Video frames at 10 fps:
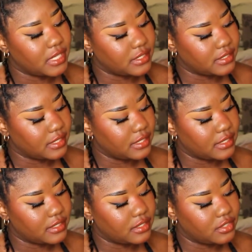nice,
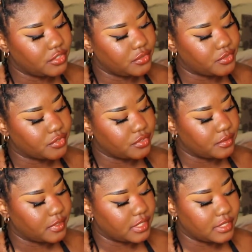like
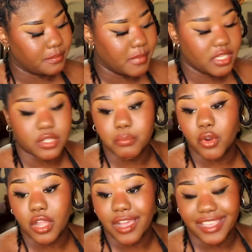neutral. This is much
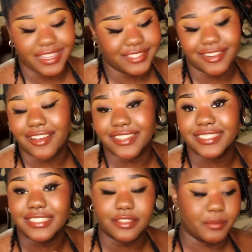more Caucasian.
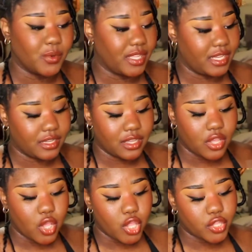Honestly, they're like
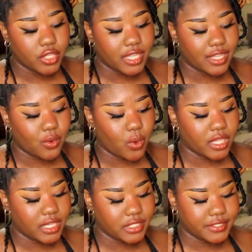
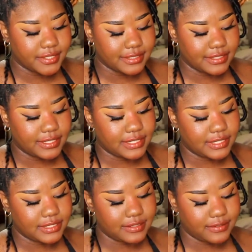
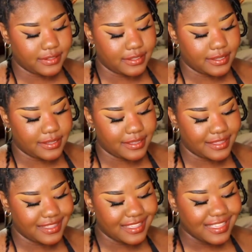Caucasians. They're like
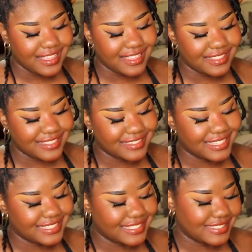
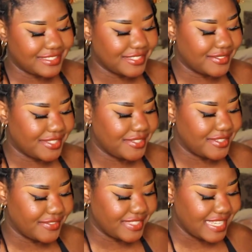sisters, two
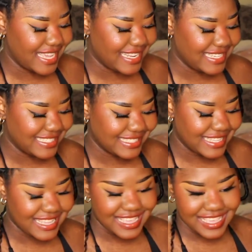different daddies,
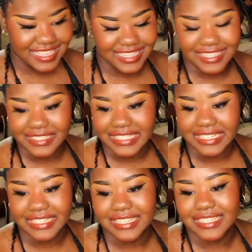and
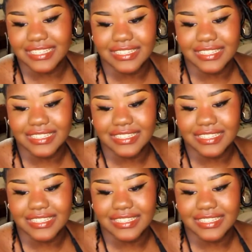like